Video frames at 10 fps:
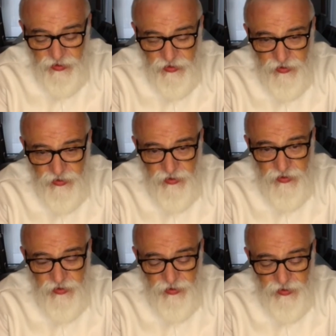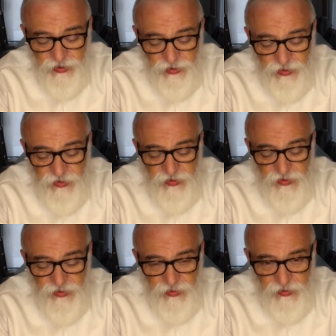
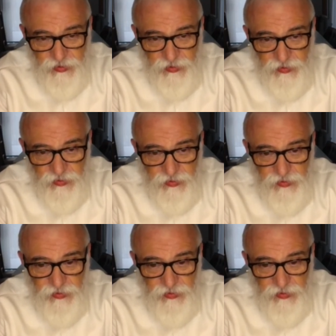No one is speaking in this clip.